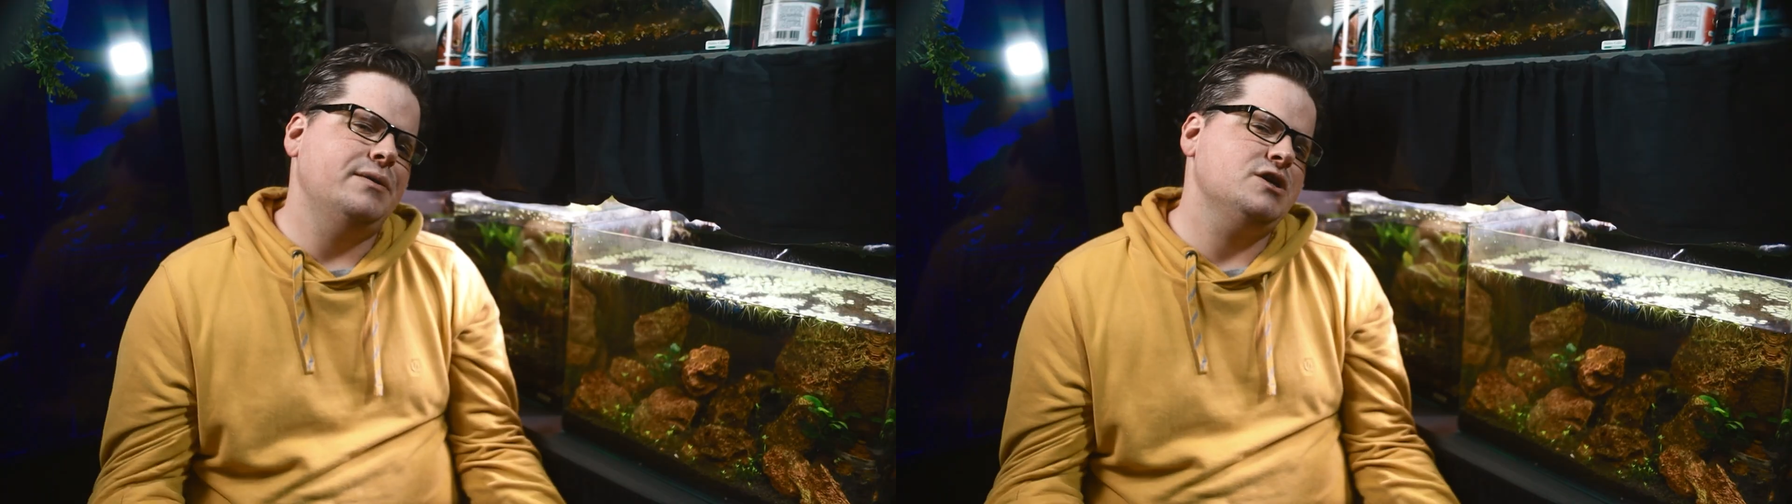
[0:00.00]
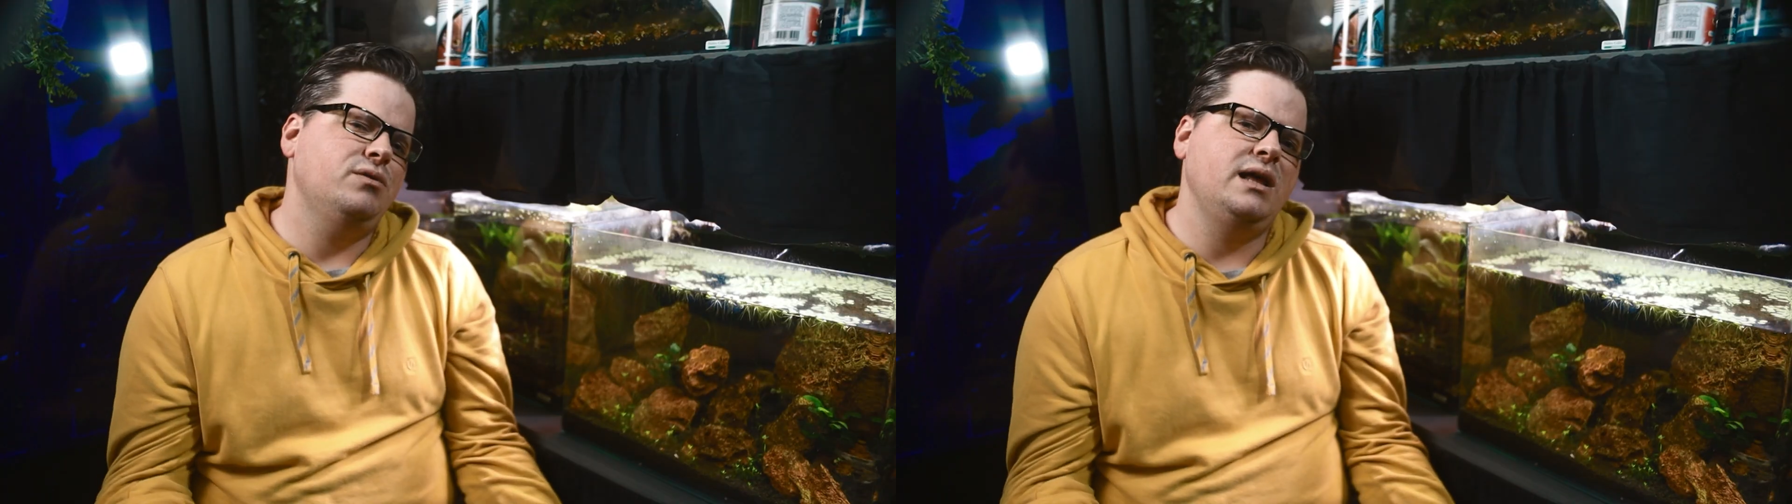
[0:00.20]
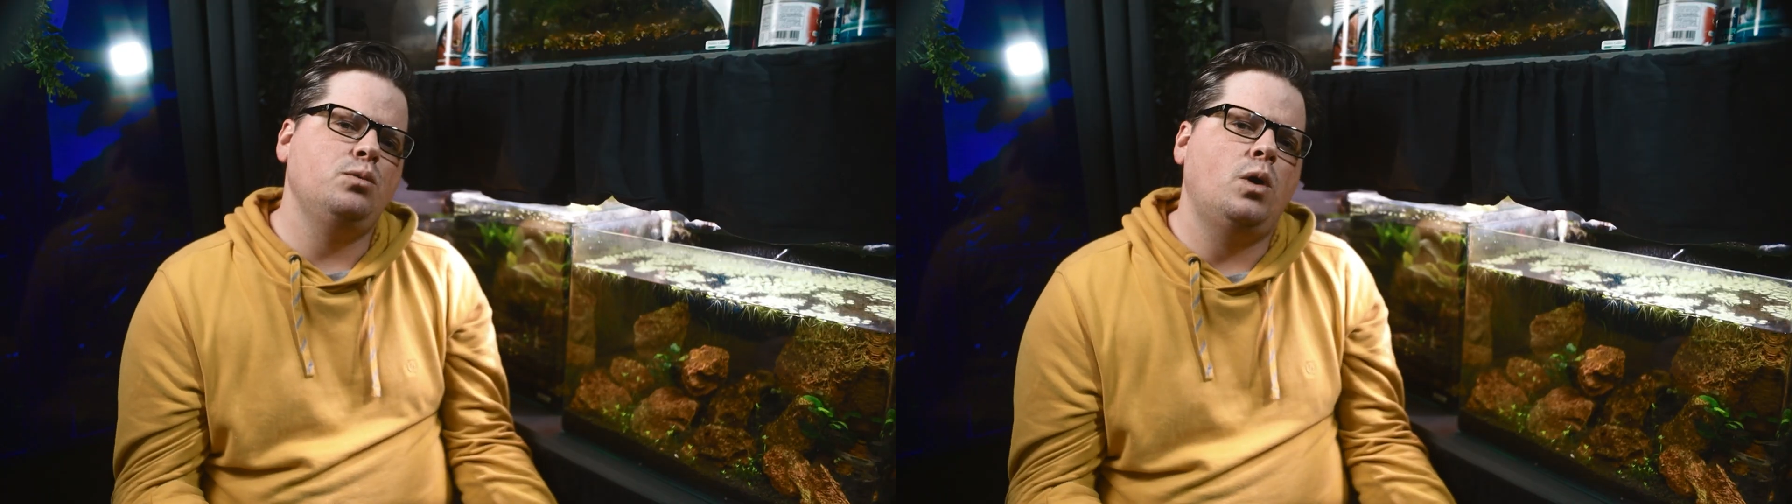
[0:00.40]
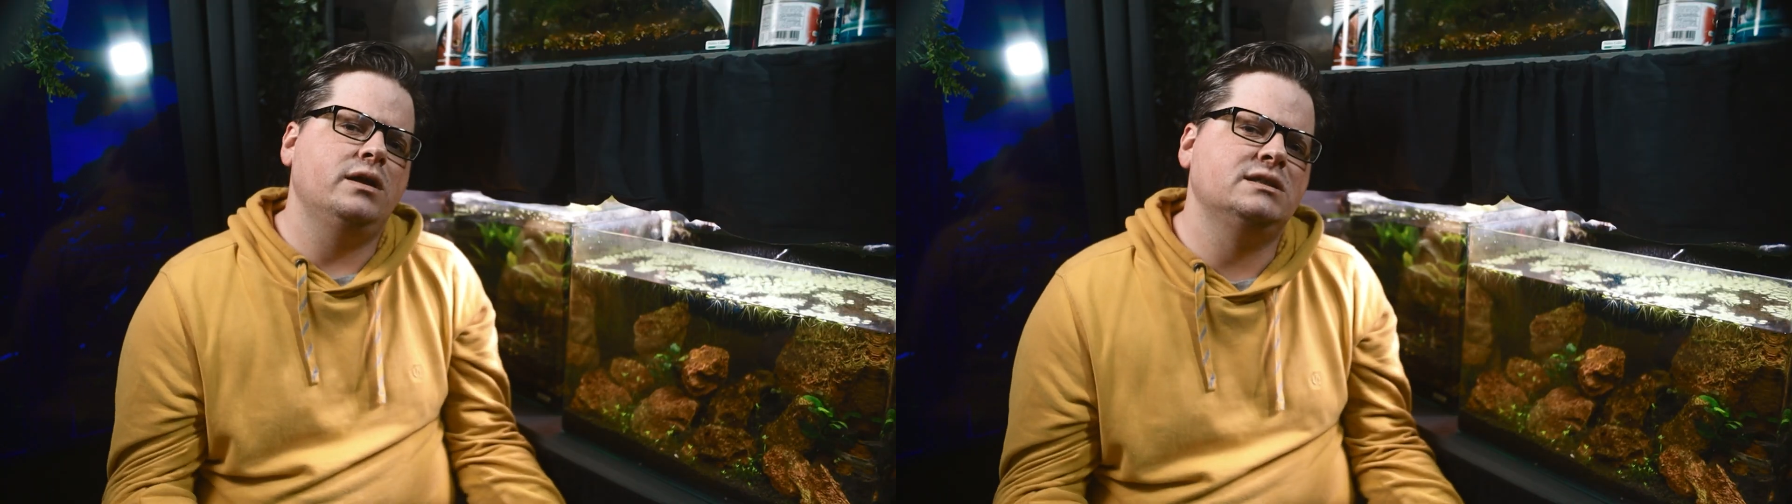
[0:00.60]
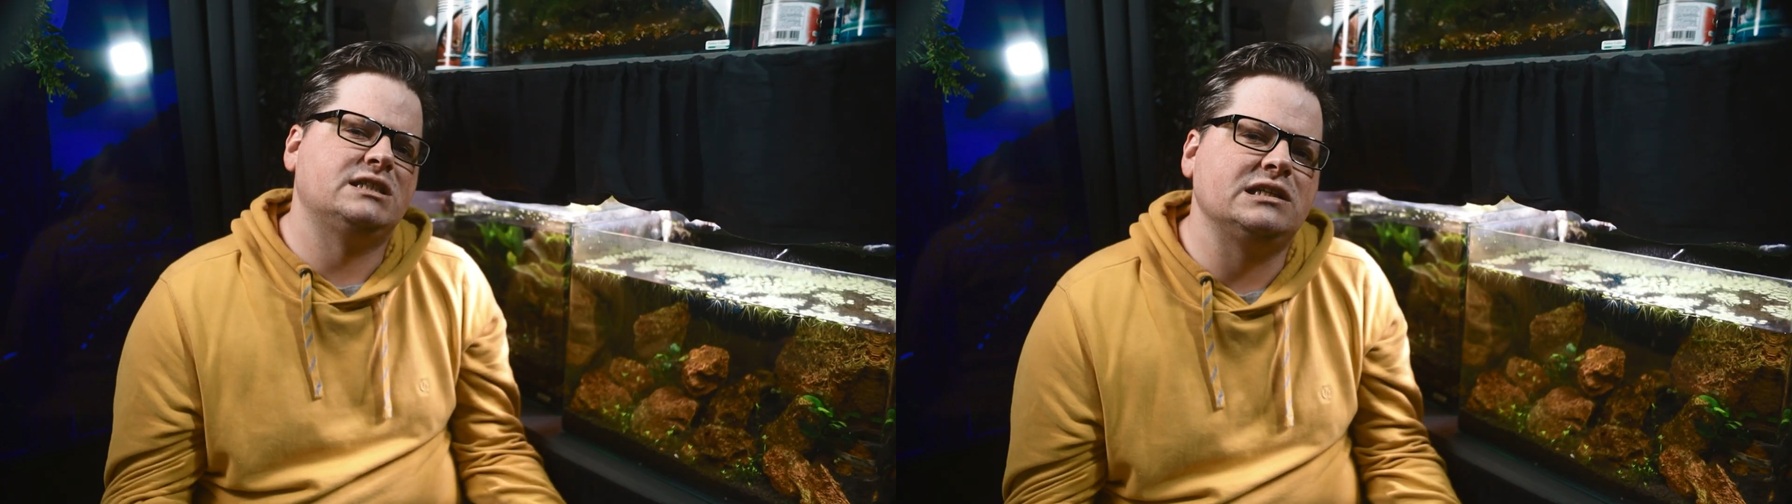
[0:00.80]
There was only
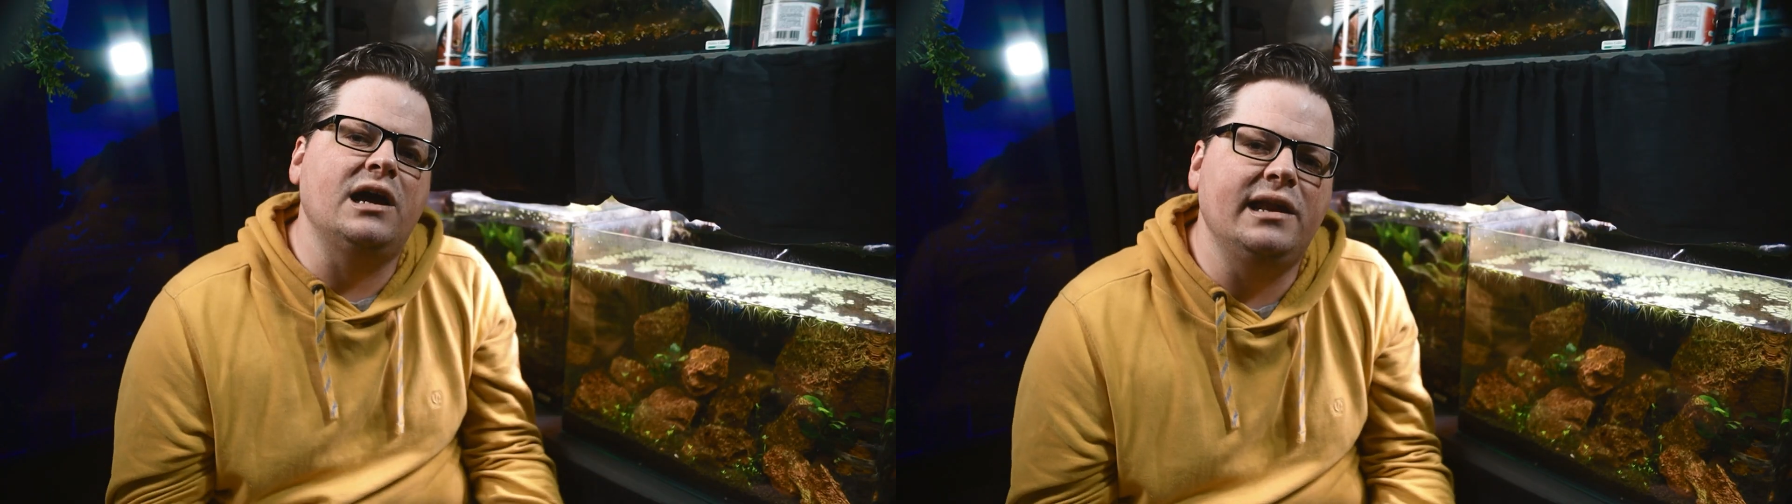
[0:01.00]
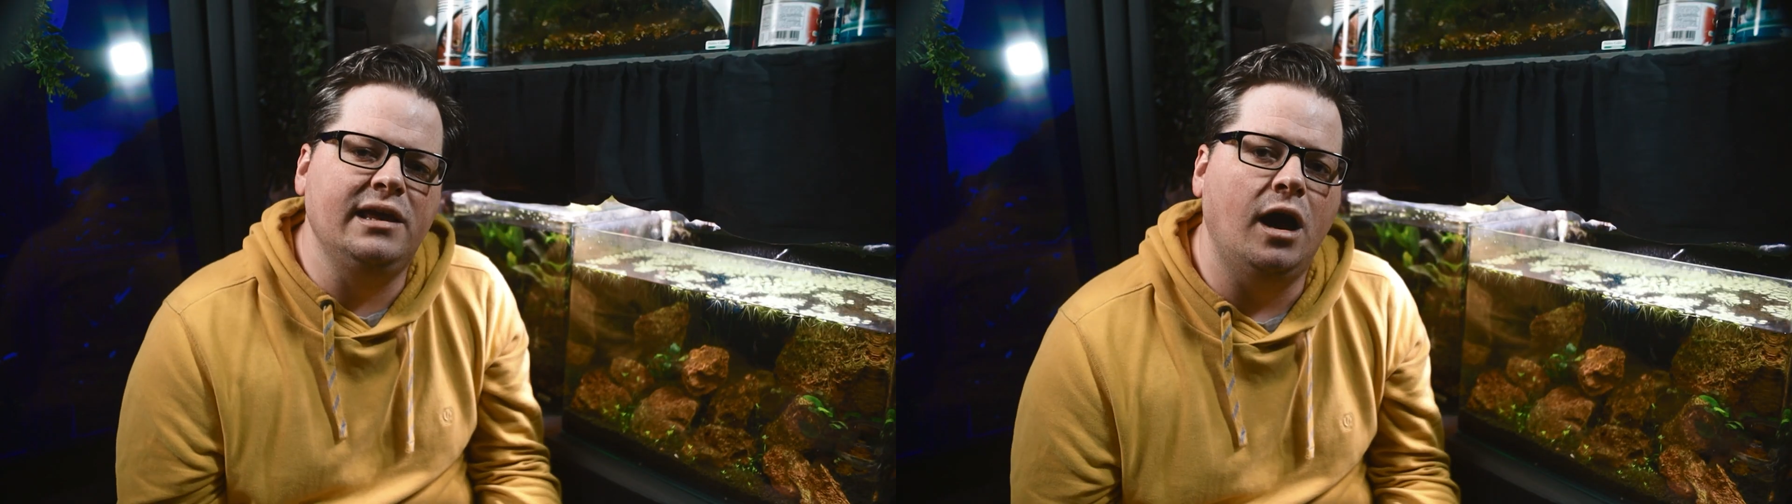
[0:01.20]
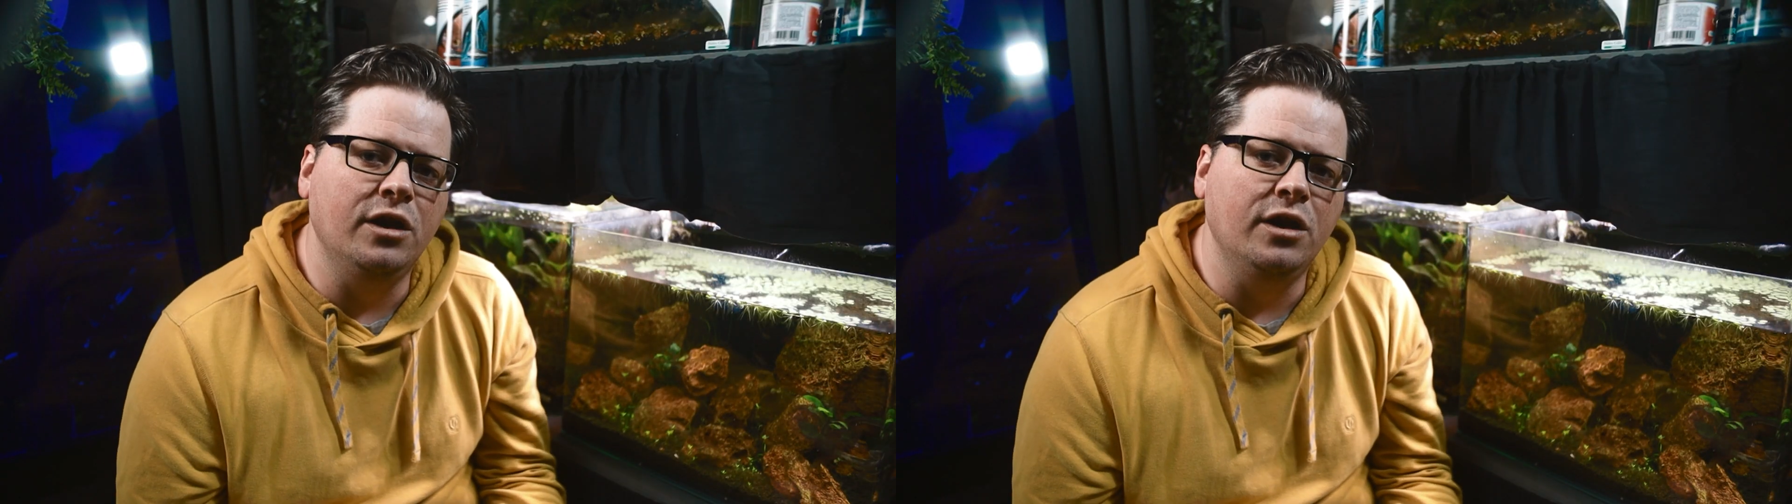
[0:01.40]
one slightly